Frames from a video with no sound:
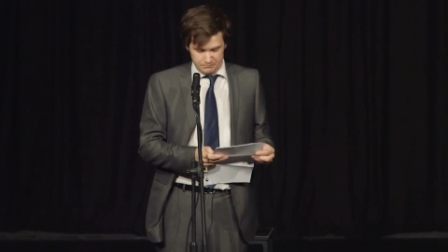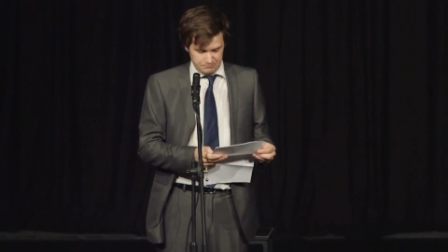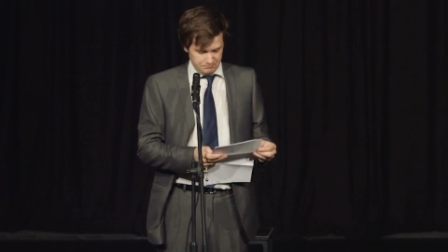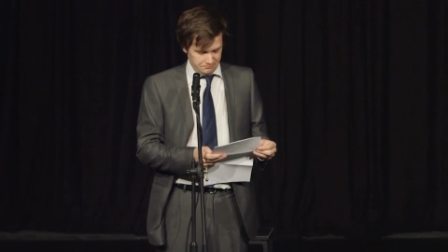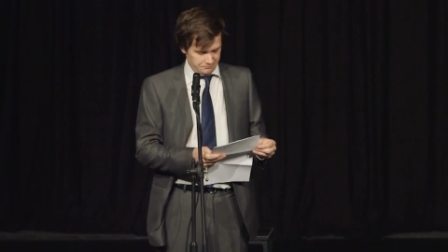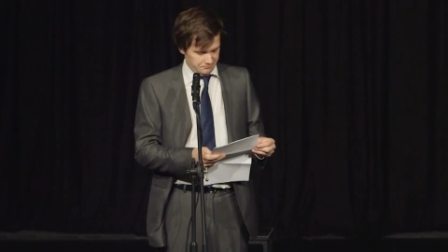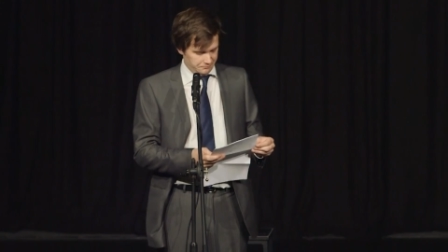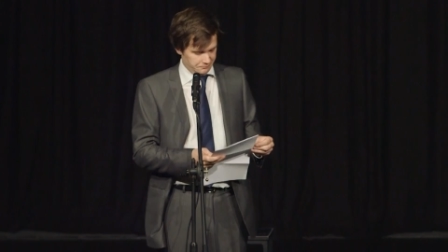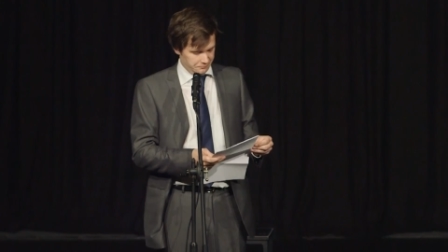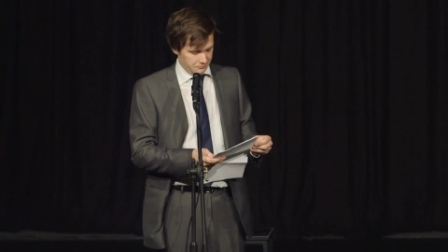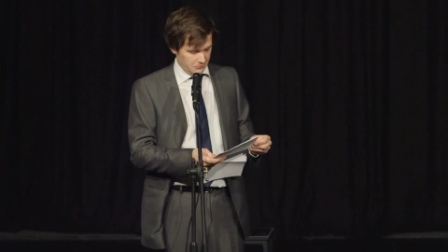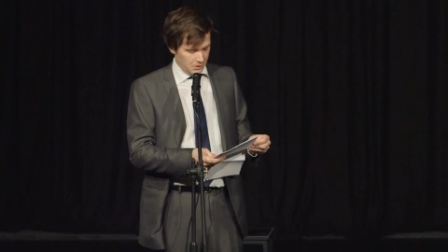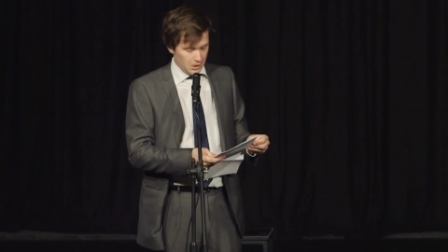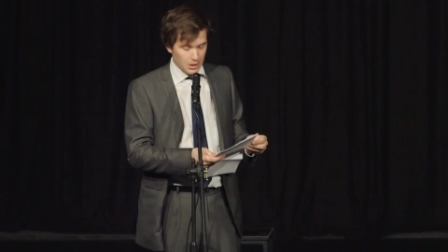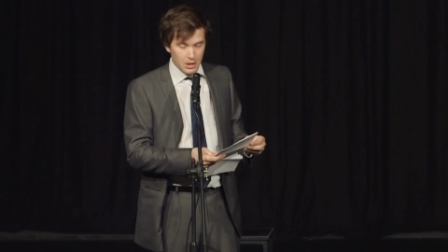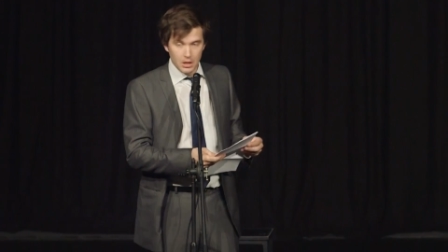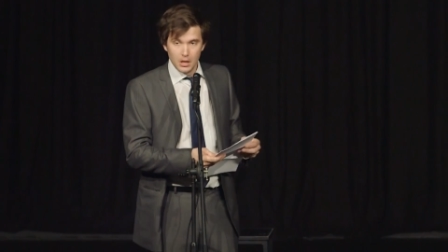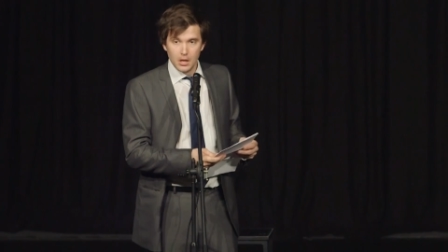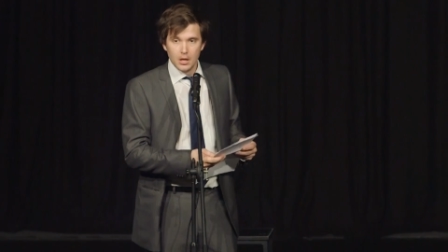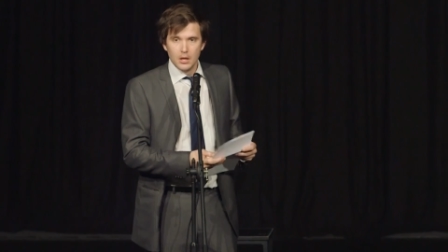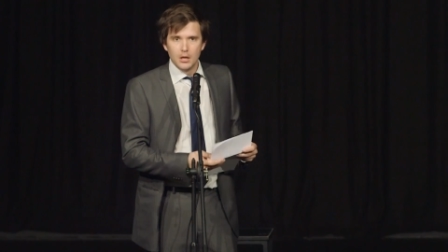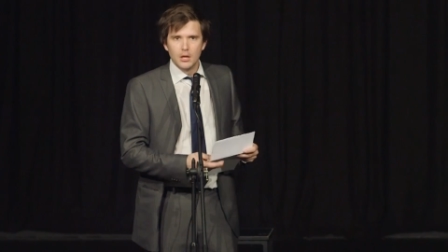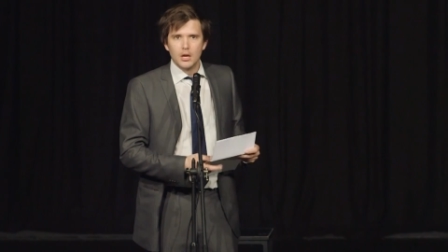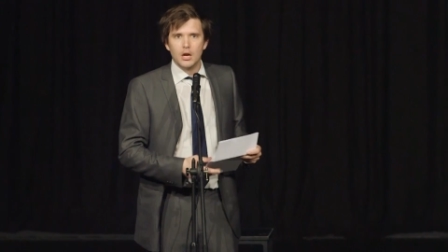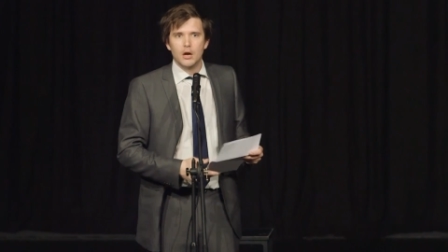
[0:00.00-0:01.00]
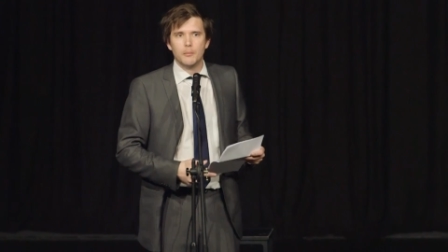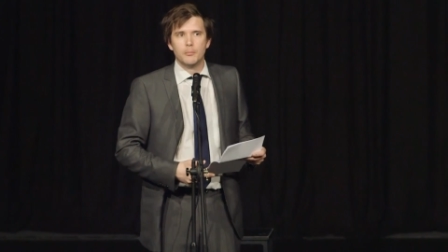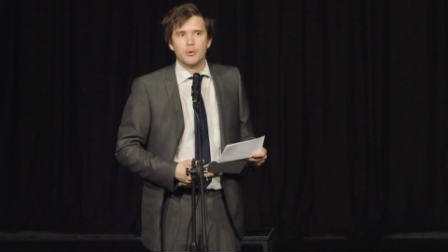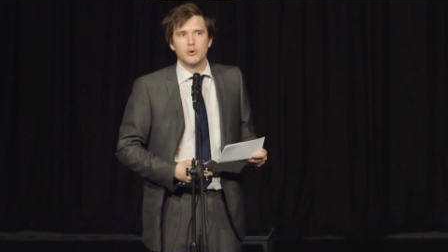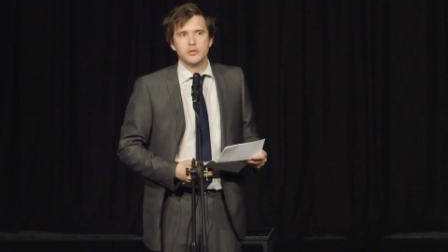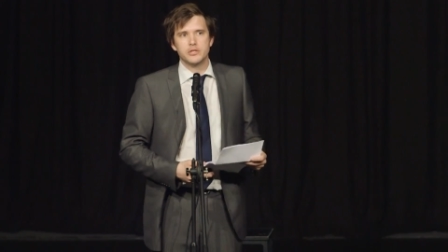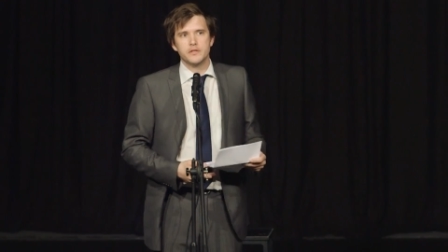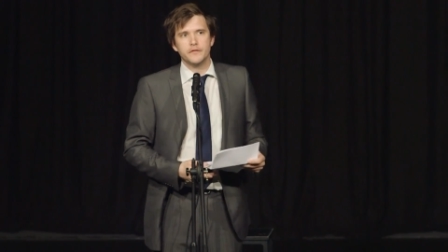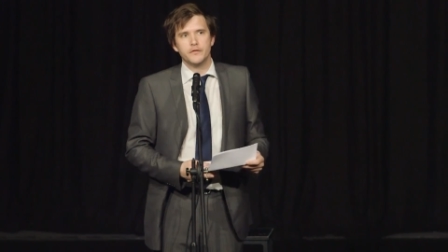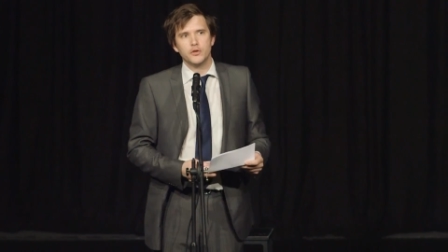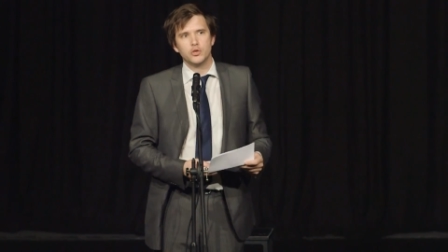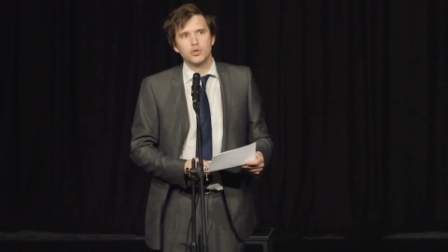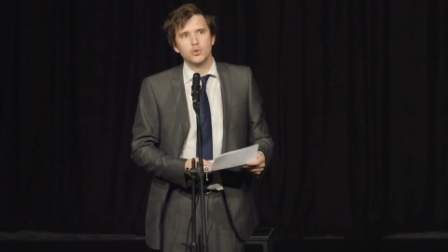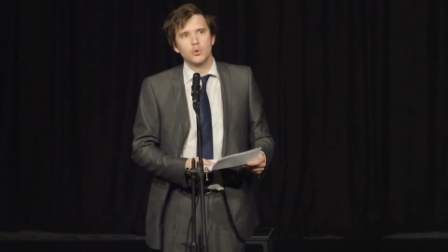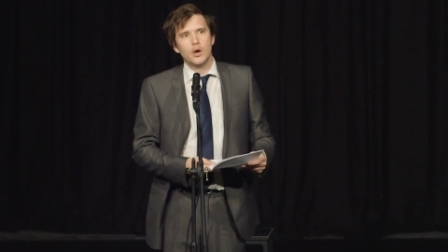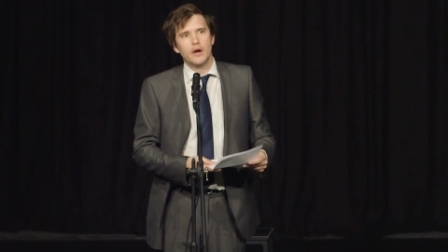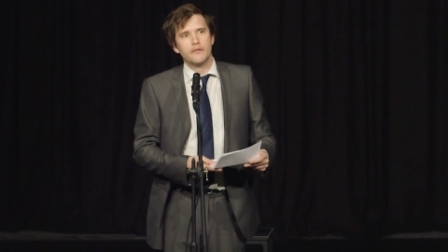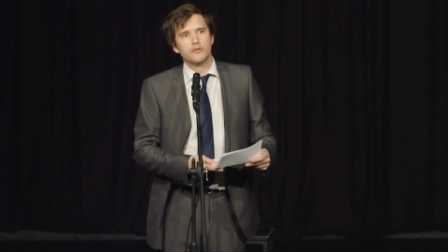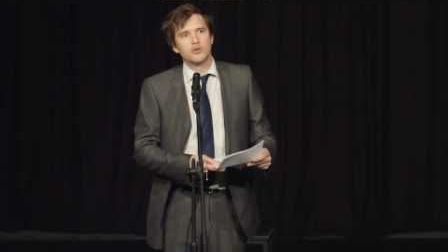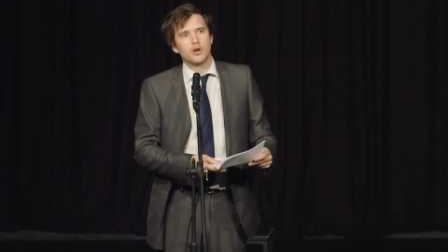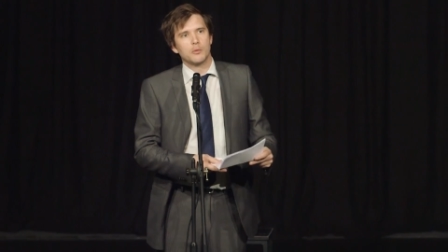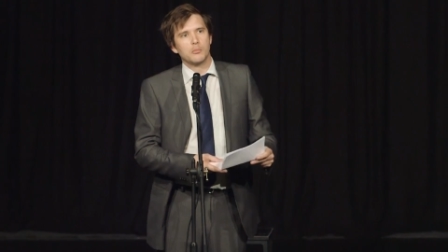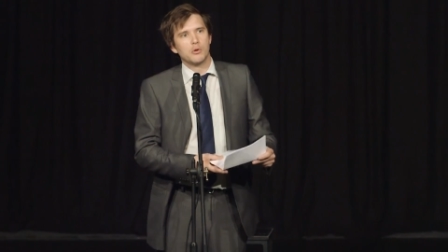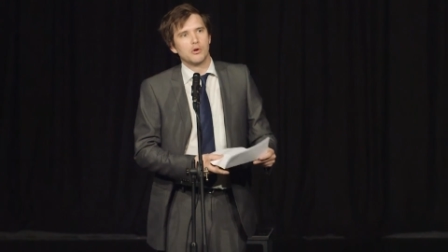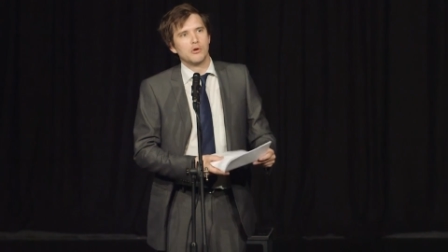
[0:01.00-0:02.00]
Now, boys, if you do
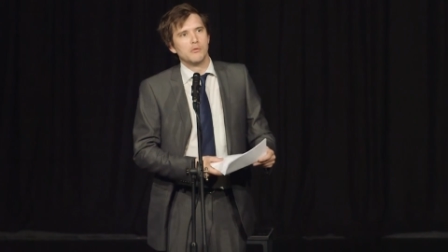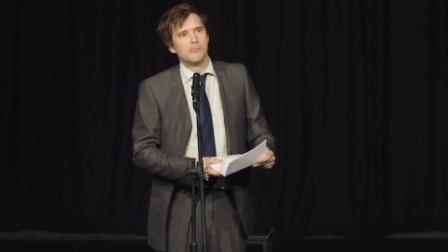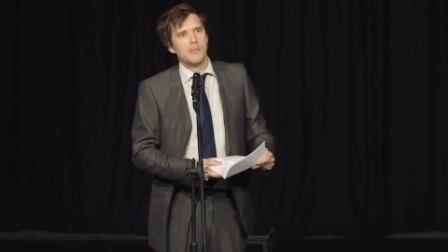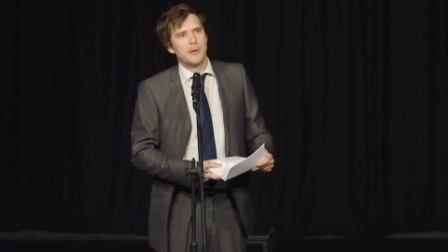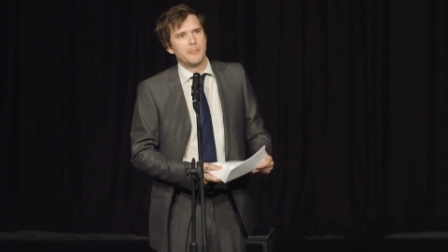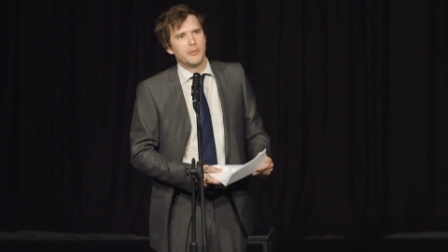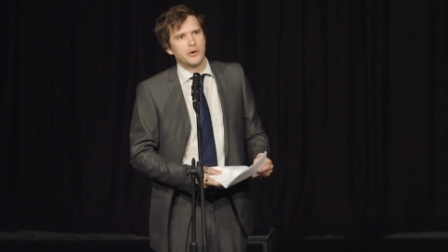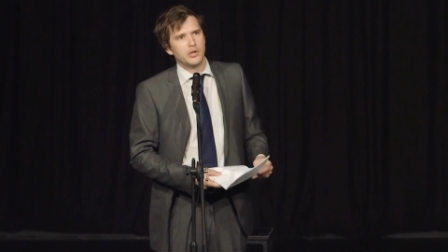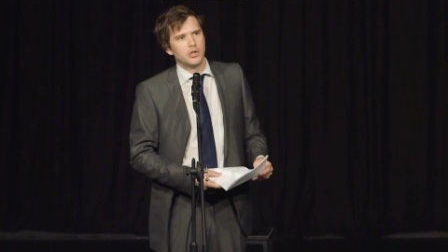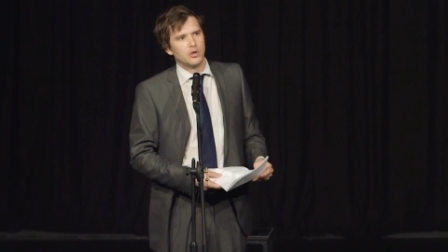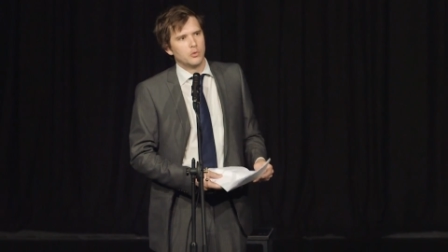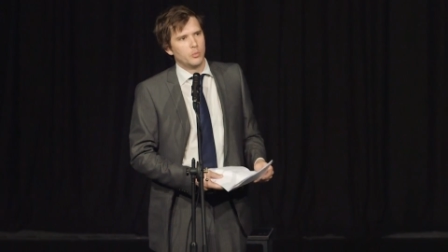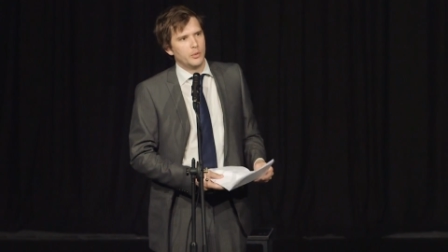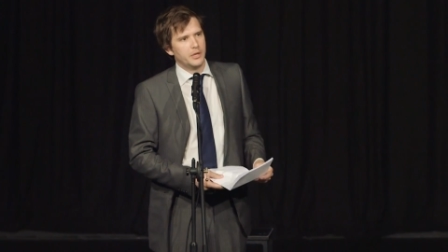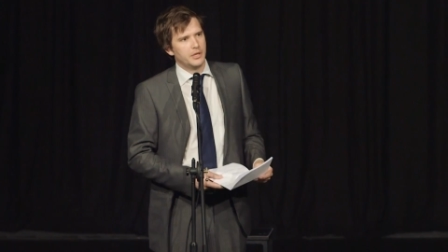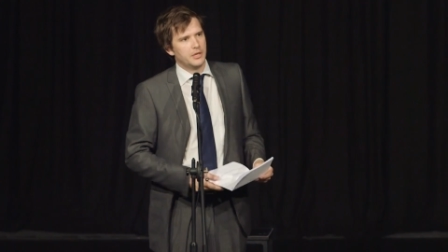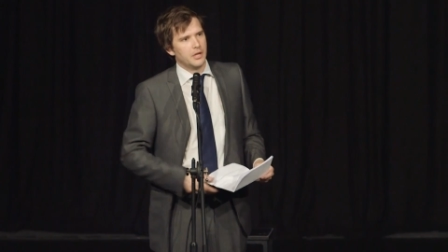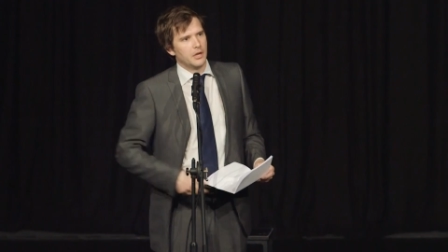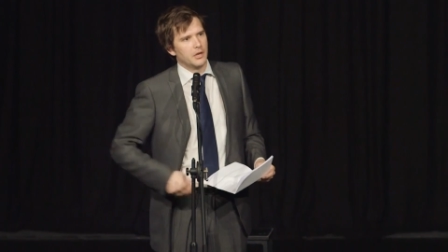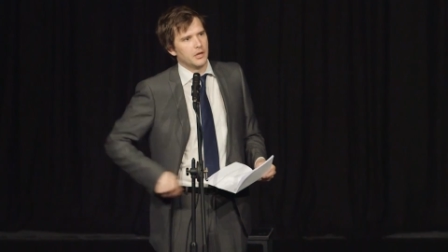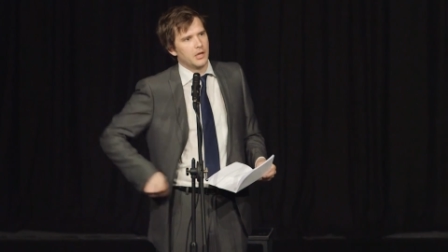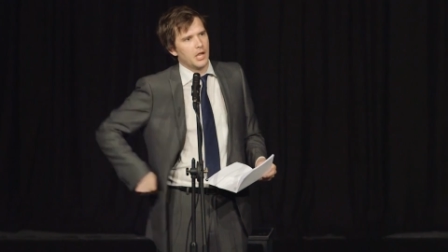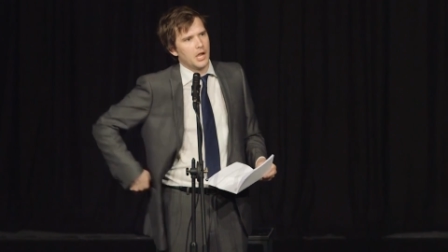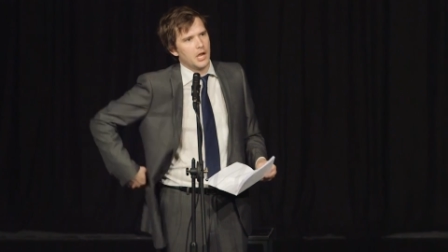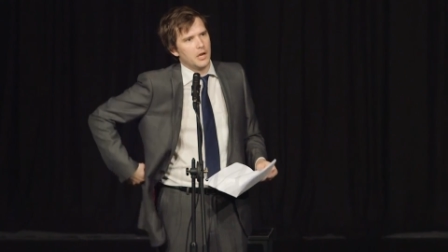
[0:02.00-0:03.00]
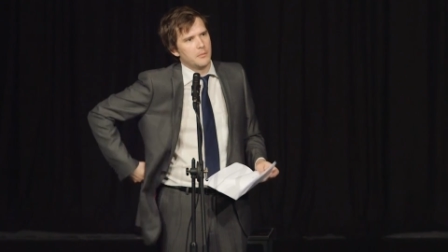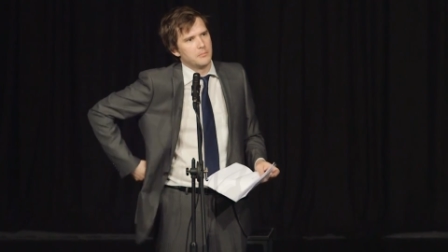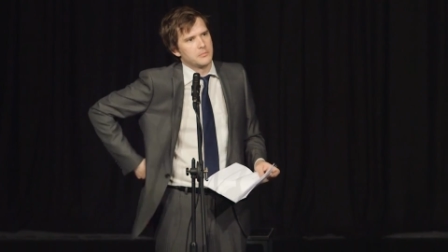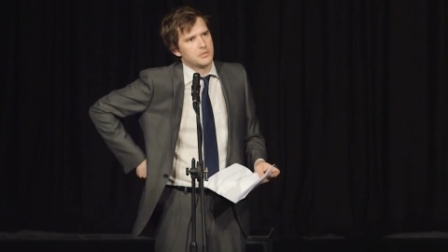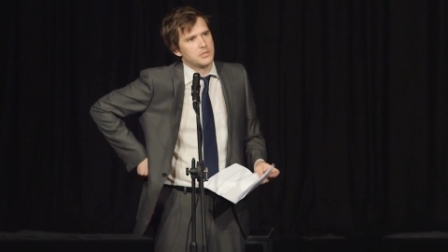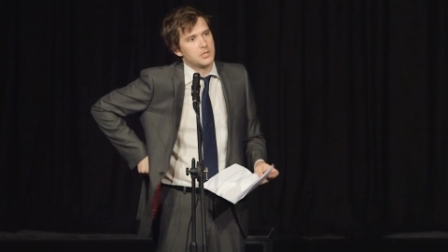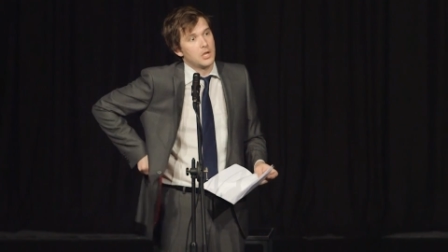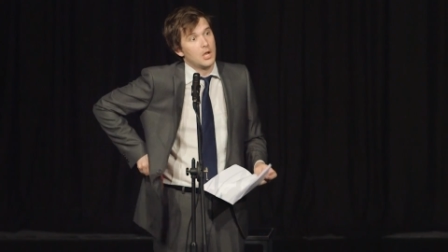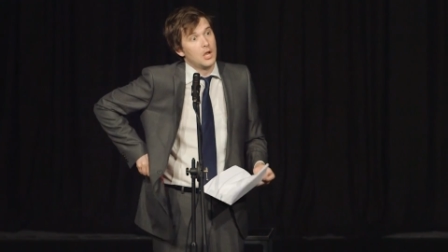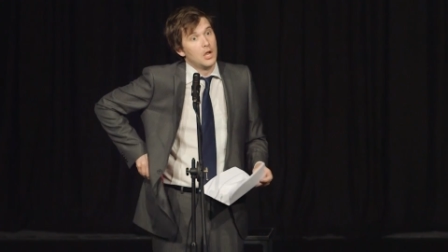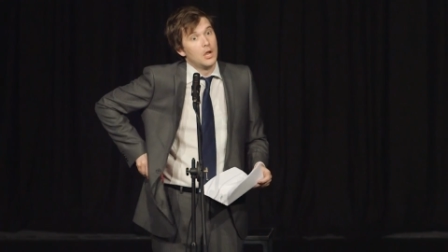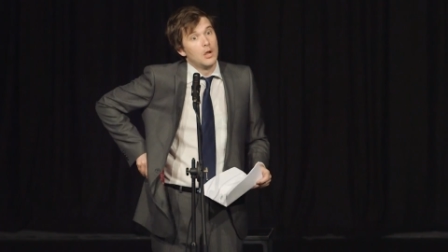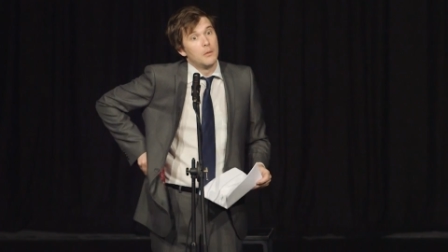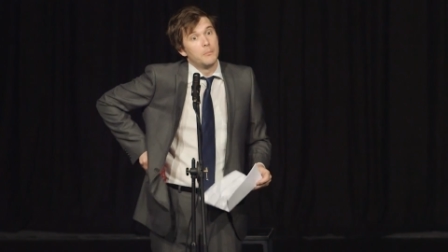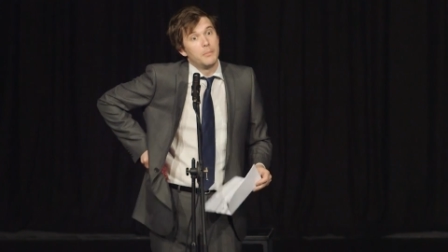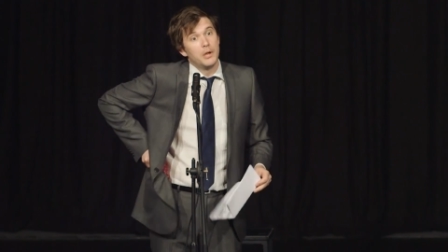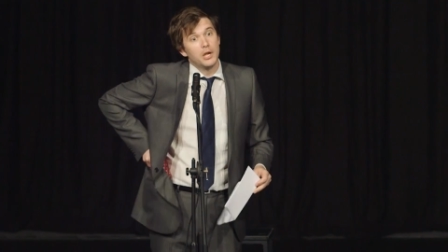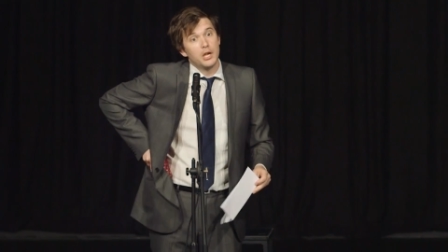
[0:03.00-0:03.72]
have trouble remembering your weekend games,